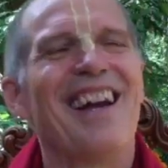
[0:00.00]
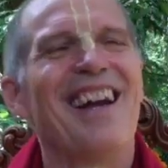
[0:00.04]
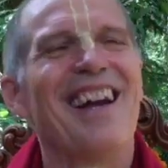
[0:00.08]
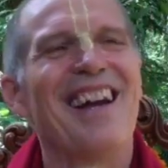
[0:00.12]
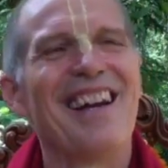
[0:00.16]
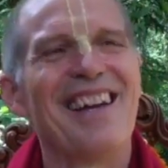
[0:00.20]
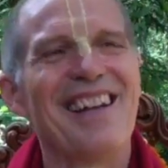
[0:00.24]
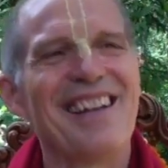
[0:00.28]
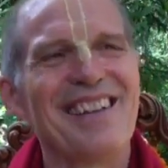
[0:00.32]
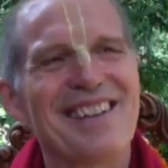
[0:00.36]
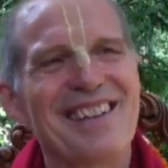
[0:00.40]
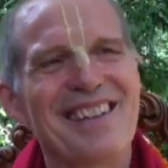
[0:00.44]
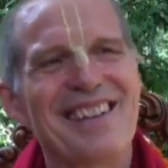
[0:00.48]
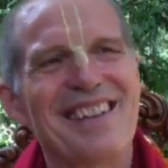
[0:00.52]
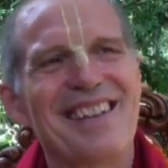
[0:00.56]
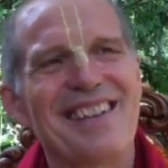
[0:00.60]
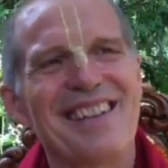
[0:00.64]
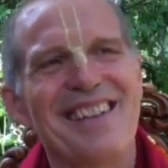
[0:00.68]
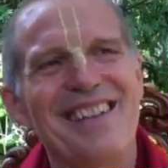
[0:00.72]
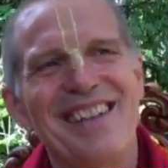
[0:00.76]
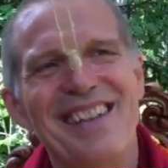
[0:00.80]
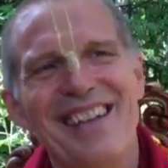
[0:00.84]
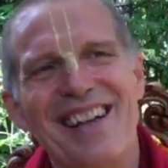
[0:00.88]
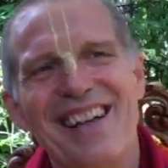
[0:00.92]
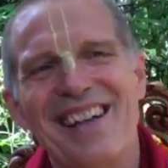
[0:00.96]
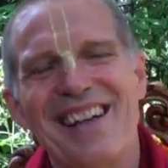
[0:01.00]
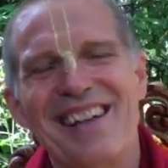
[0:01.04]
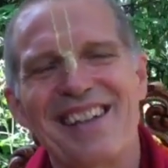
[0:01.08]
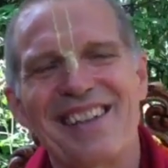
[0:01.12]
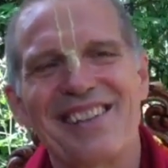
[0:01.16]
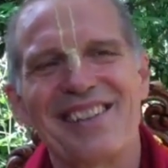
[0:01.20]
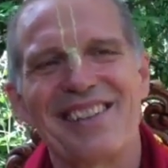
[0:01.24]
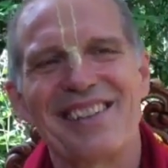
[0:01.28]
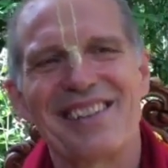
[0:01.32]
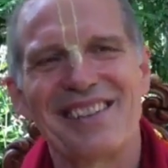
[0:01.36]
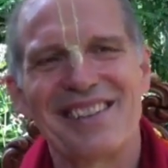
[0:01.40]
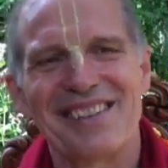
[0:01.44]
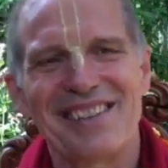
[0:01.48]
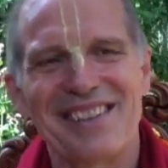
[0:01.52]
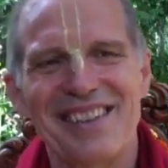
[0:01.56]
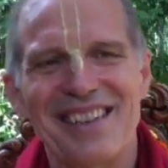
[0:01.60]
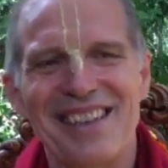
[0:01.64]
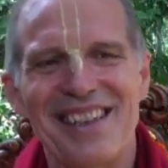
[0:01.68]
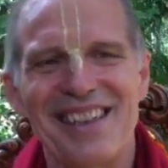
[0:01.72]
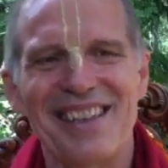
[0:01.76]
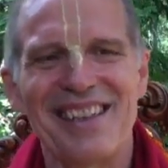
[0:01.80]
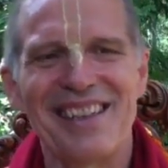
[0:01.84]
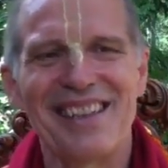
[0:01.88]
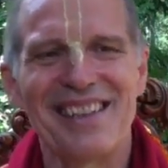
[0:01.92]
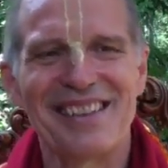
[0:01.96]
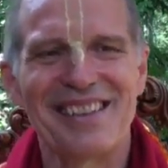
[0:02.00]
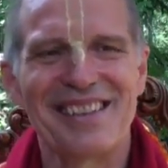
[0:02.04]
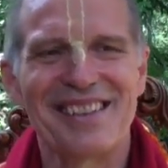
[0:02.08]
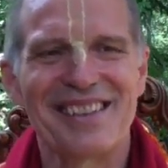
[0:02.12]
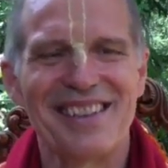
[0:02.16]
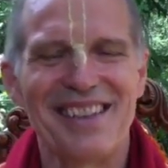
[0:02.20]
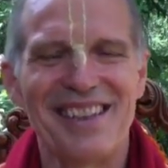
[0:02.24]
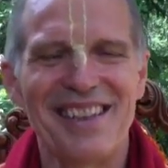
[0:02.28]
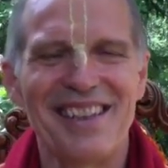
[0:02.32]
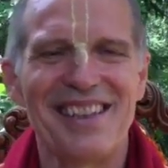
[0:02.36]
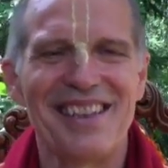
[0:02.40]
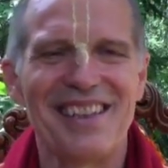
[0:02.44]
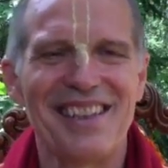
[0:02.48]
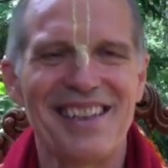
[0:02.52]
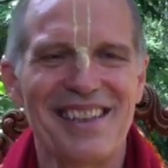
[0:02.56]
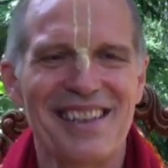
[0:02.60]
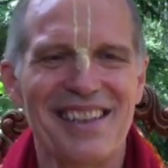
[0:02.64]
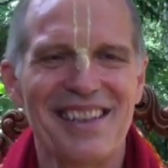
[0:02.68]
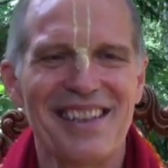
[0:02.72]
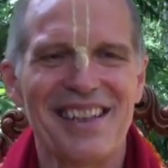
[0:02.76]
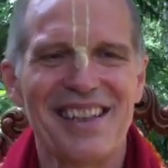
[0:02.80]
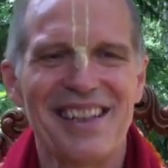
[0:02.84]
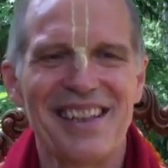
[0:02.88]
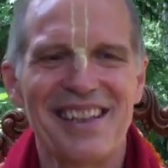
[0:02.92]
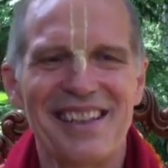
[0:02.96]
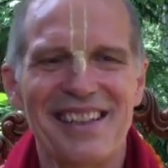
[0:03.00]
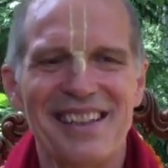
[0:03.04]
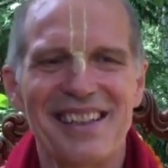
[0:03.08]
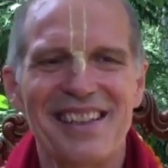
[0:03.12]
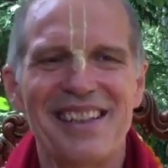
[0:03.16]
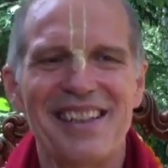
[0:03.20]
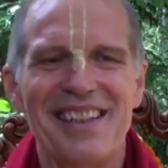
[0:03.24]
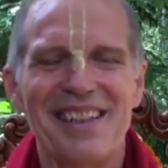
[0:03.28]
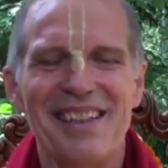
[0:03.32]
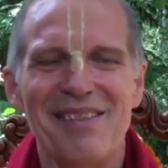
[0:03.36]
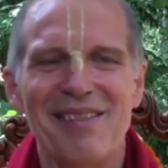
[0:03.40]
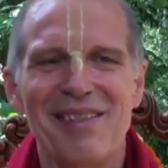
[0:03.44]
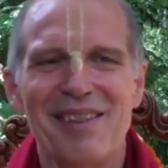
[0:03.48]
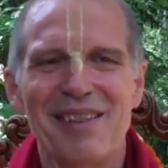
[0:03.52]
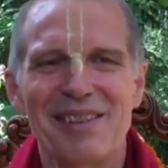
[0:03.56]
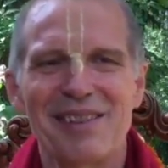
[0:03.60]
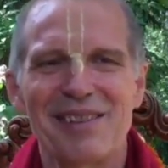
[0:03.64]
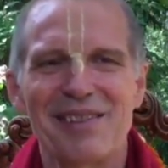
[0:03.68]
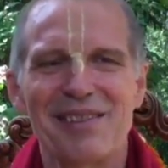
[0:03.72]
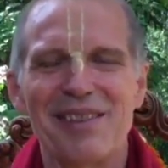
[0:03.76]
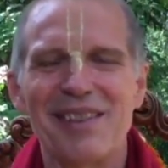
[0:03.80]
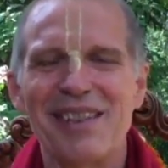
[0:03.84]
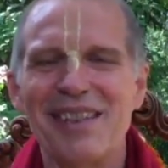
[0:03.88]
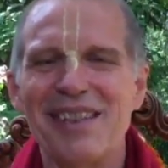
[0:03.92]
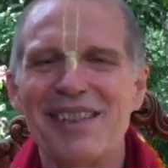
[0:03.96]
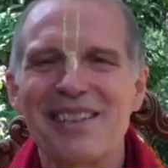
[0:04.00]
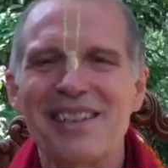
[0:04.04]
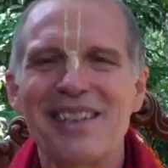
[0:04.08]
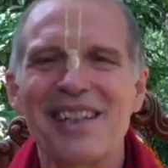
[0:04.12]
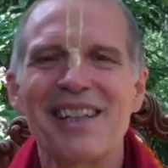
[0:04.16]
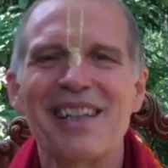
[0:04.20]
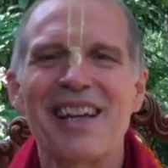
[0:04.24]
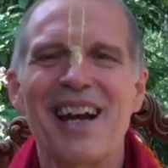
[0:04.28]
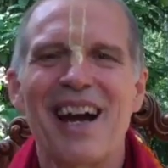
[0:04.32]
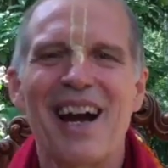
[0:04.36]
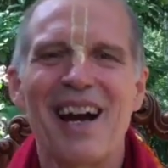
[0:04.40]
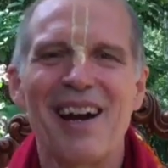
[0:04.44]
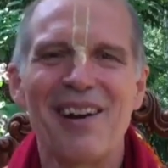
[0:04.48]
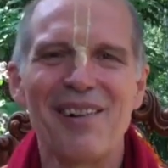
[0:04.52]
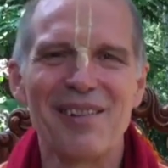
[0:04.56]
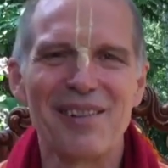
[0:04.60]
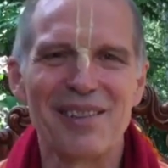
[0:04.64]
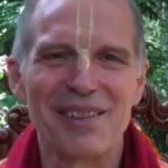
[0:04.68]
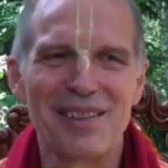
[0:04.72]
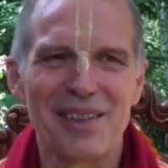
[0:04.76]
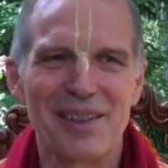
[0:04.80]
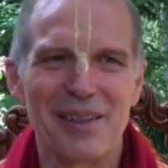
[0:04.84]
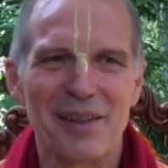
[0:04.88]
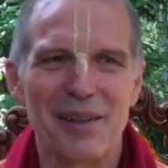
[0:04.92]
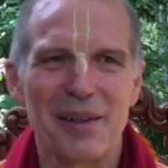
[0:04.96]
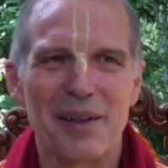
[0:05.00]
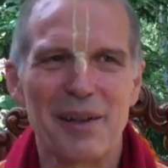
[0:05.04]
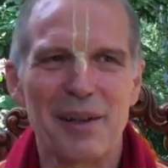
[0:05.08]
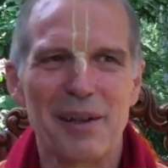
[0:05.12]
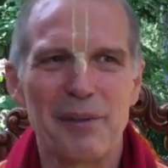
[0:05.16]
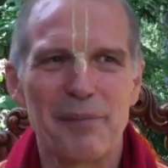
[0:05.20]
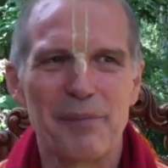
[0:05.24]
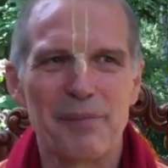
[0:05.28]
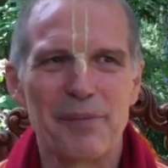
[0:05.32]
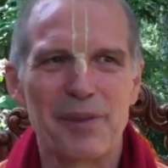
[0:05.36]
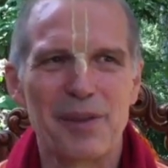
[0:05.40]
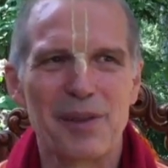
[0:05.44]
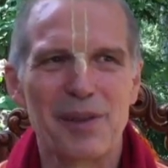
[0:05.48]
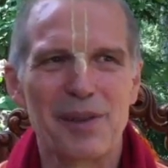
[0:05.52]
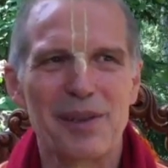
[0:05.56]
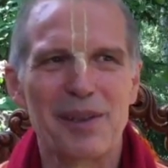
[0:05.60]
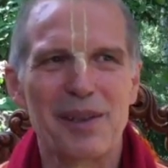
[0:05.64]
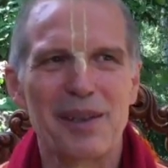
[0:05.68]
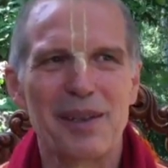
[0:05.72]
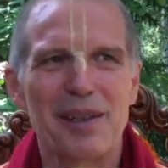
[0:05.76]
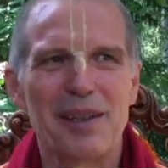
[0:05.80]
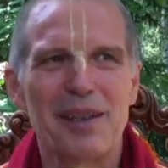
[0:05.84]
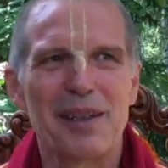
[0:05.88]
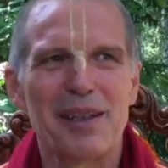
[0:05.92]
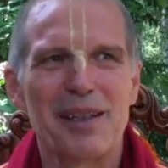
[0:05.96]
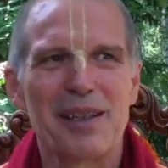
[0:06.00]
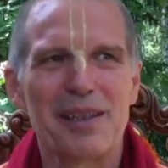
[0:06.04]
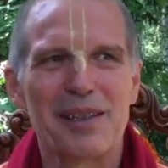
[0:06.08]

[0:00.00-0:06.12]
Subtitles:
And here I could really see that he was reaching out to the